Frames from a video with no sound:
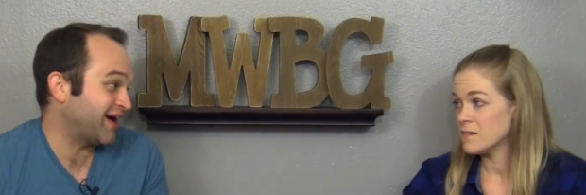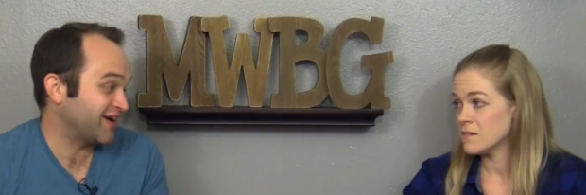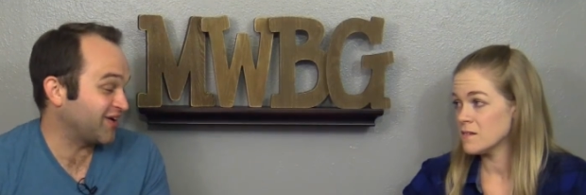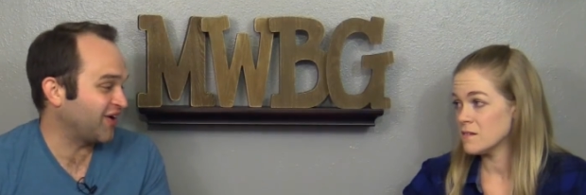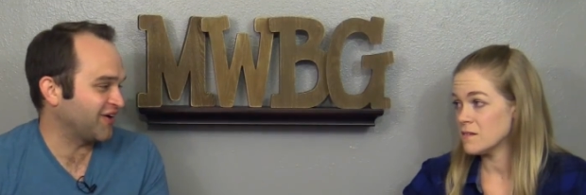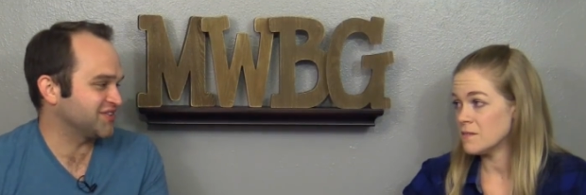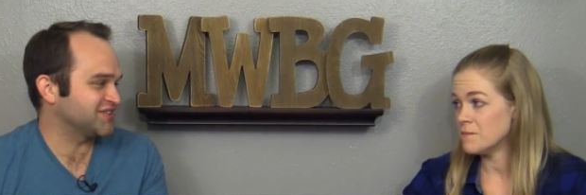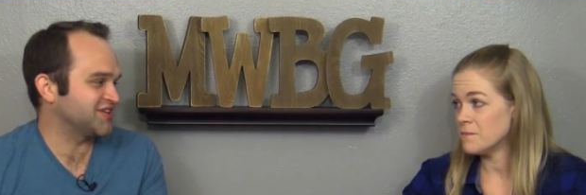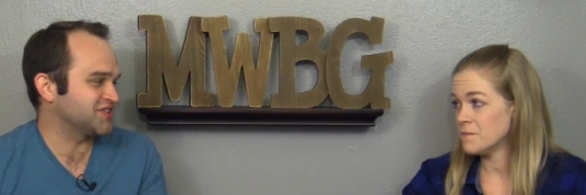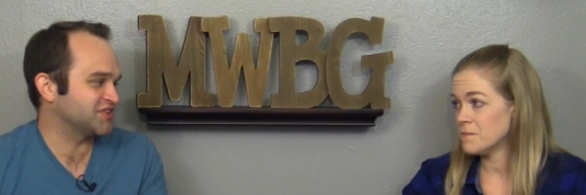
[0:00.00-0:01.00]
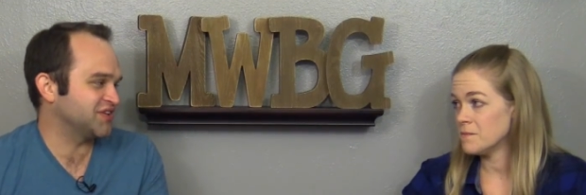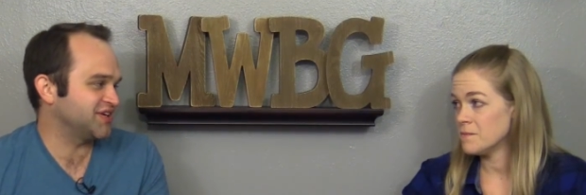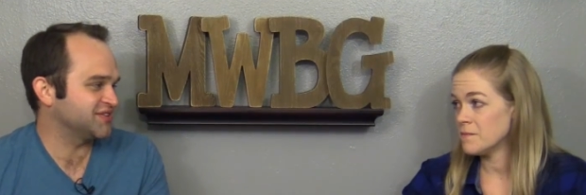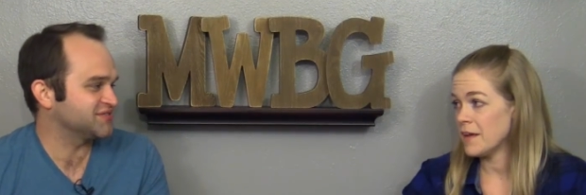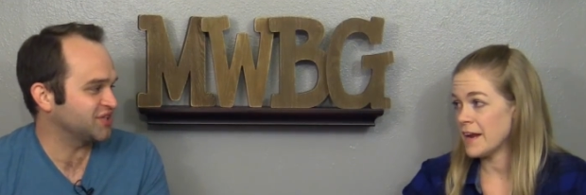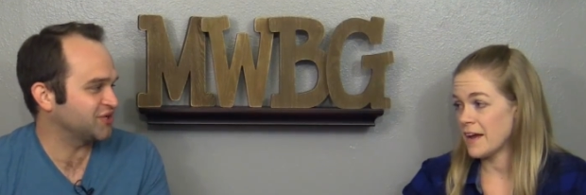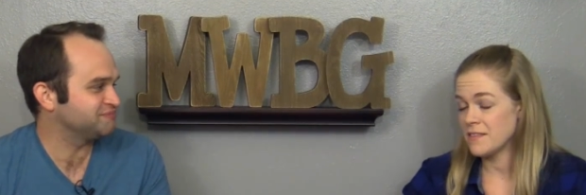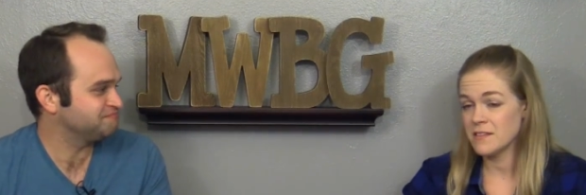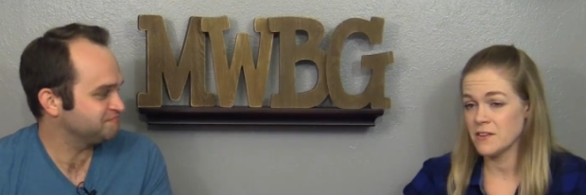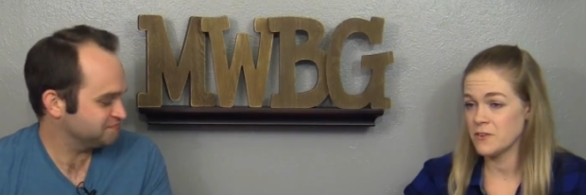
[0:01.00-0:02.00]
Speaker 1: buy cards mm-hmm. essentially. Mm-hmm. And
Speaker 2: so. I
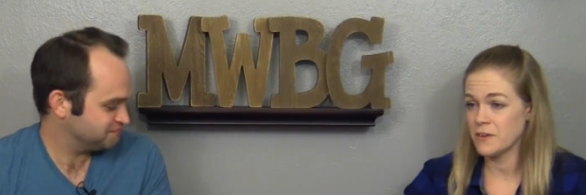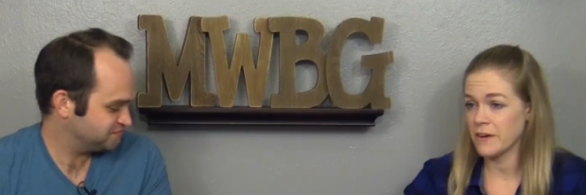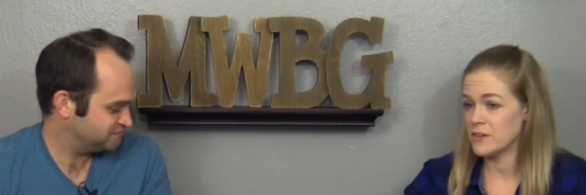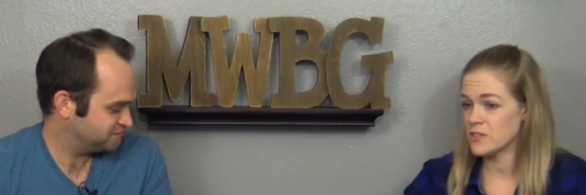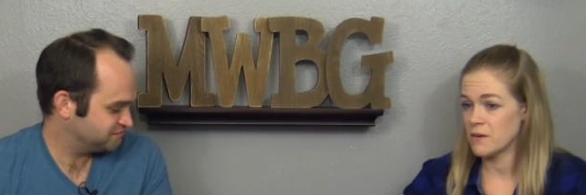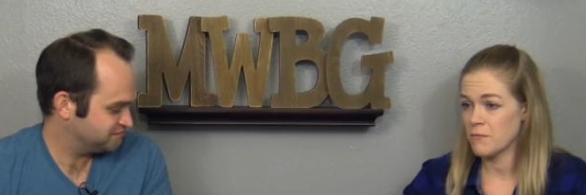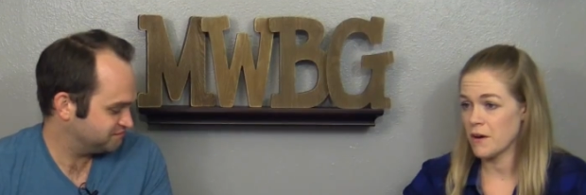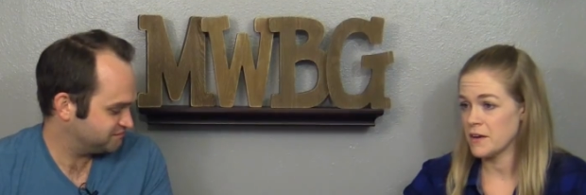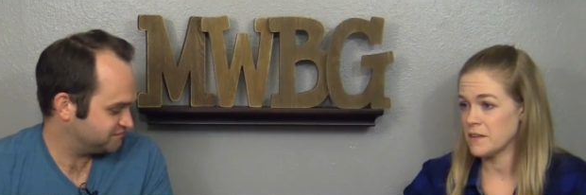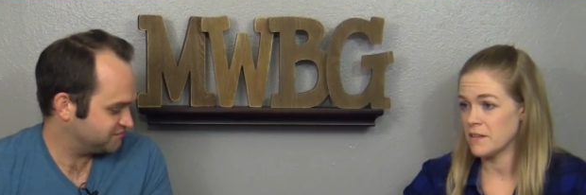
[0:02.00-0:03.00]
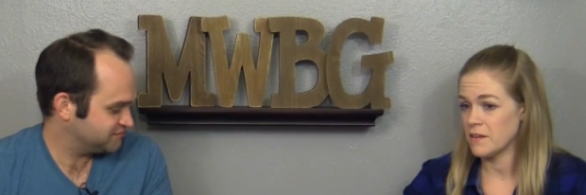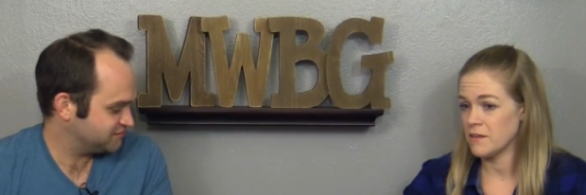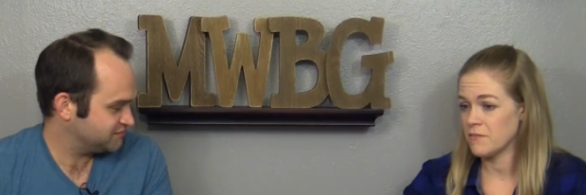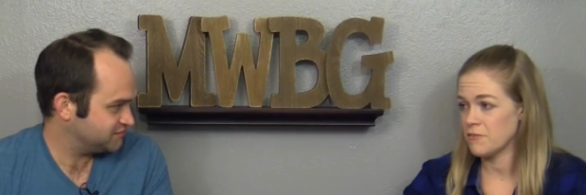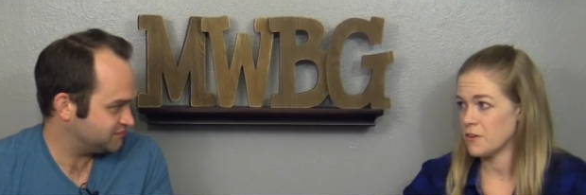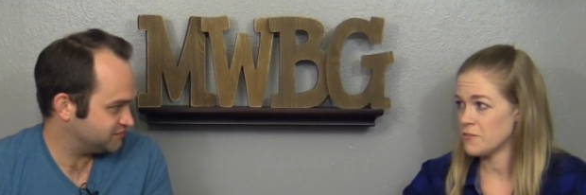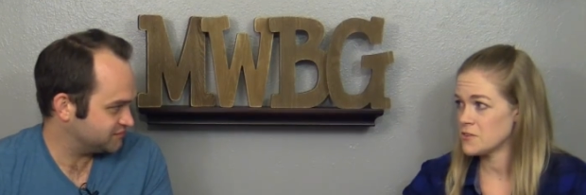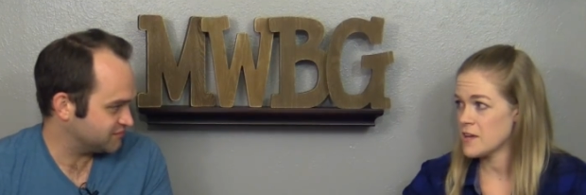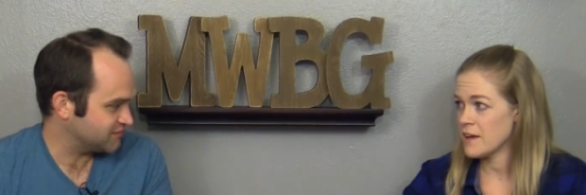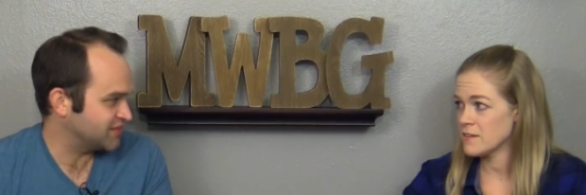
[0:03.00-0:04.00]
think they do a great job writing the flavor
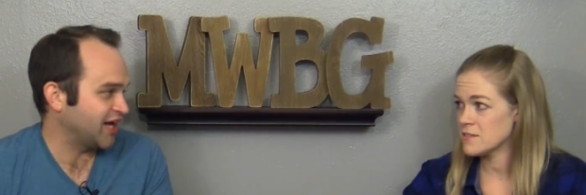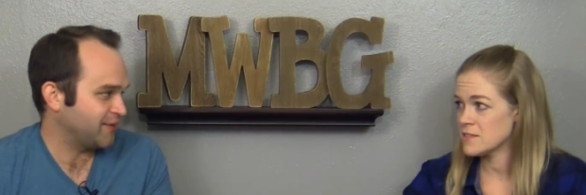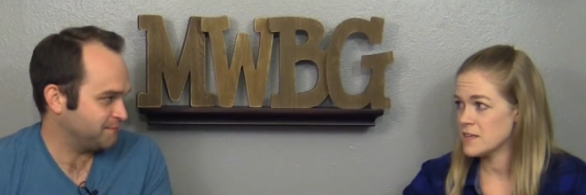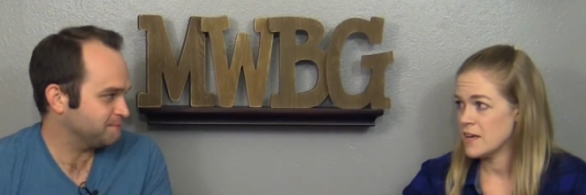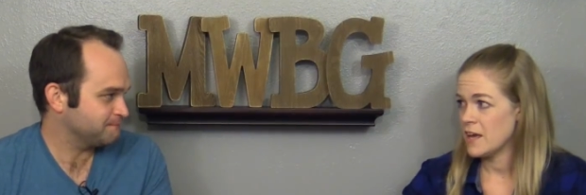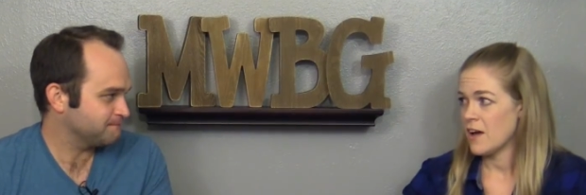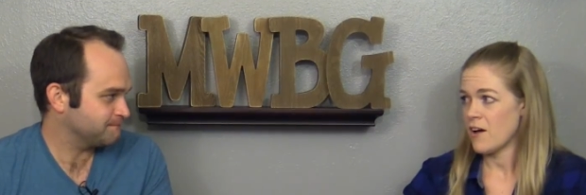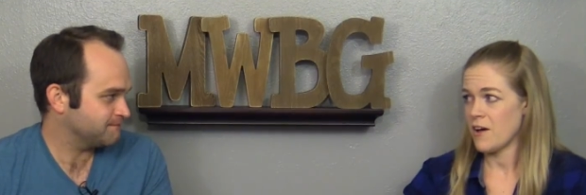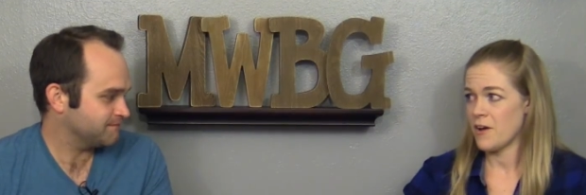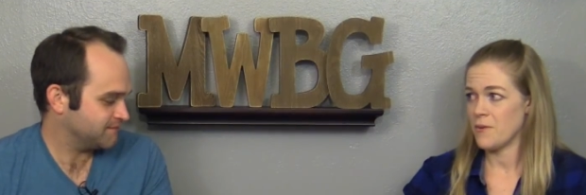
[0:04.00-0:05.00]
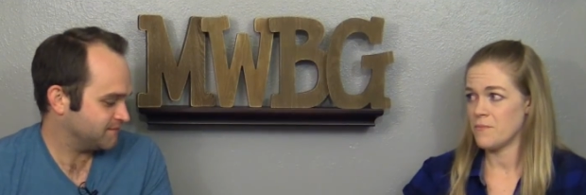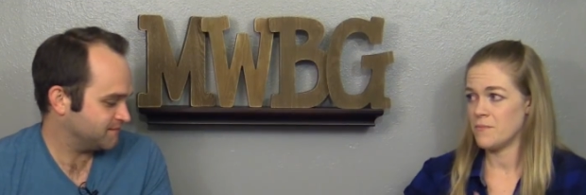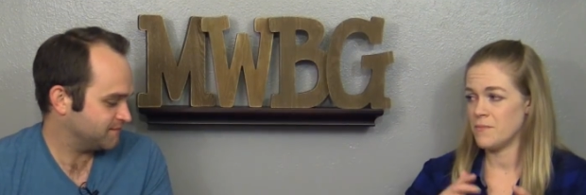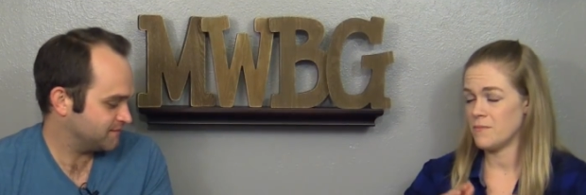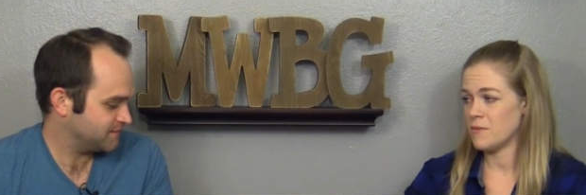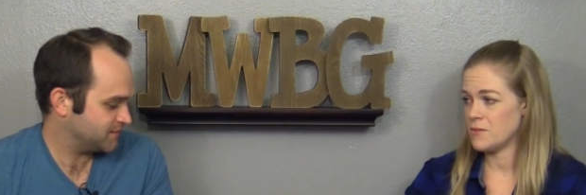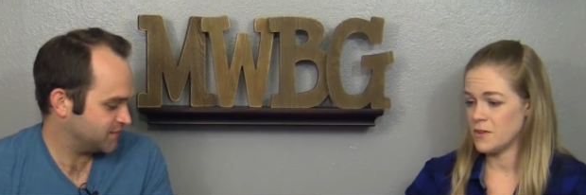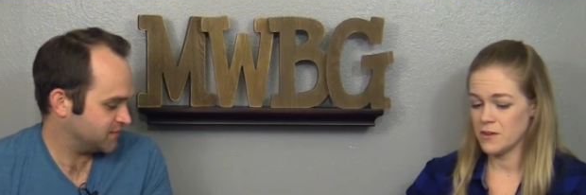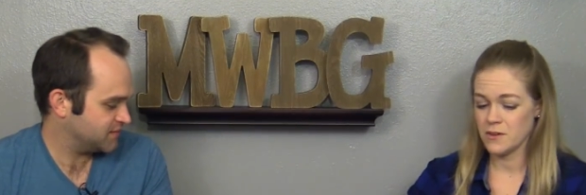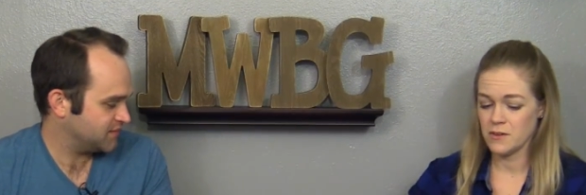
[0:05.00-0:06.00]
text. Yeah. Um,
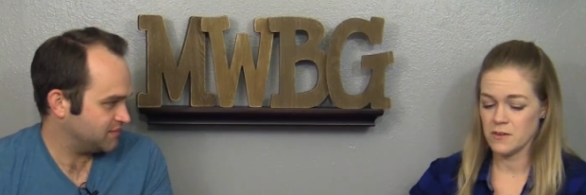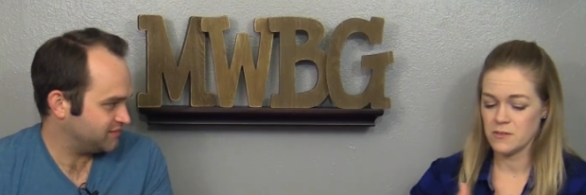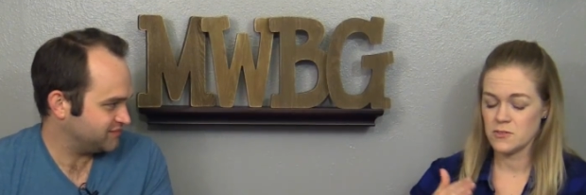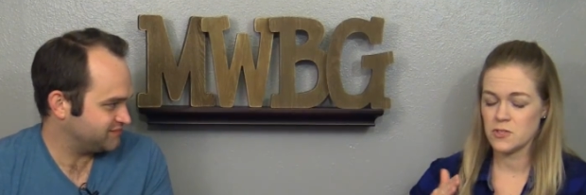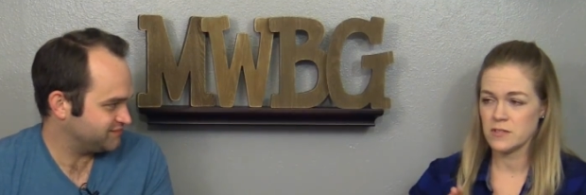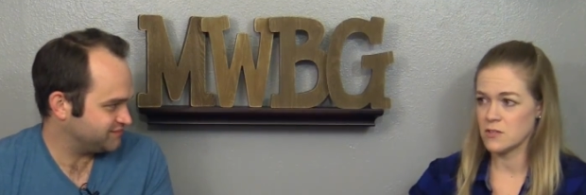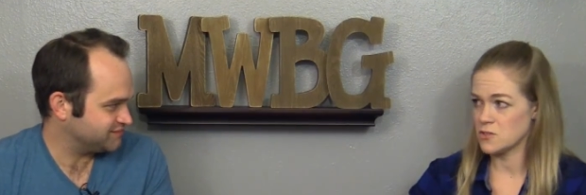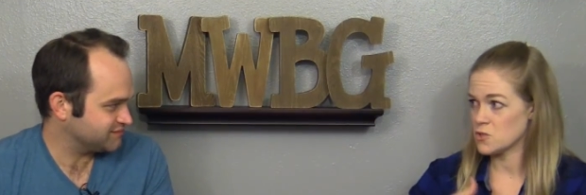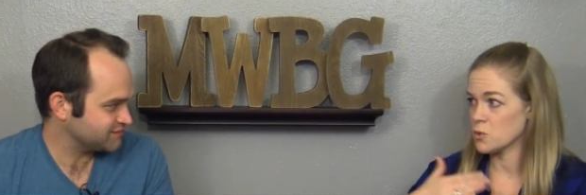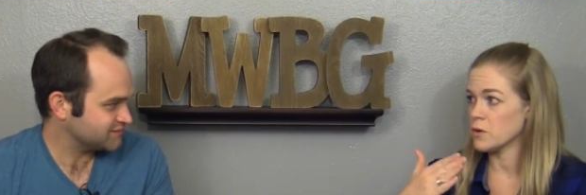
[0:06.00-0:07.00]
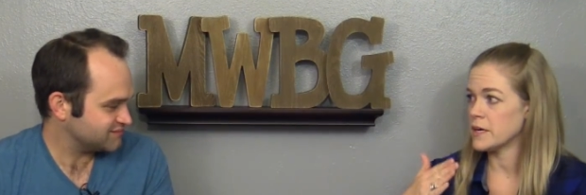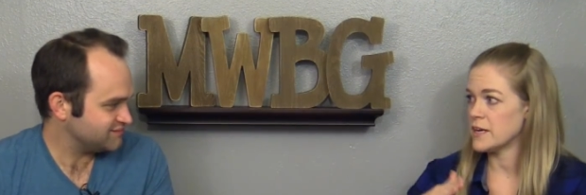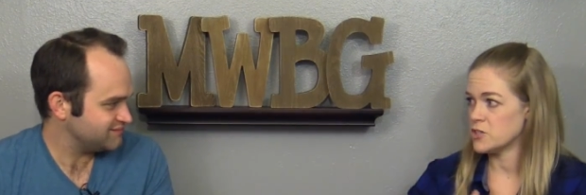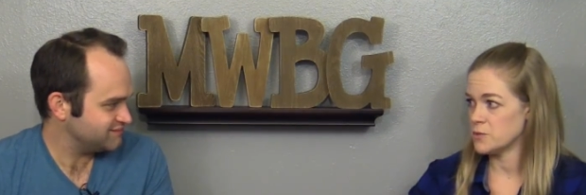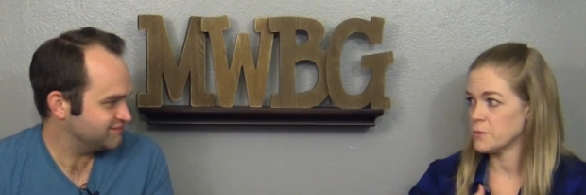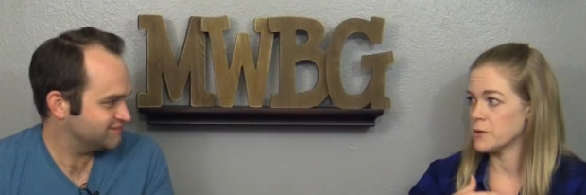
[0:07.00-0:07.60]
the the story as you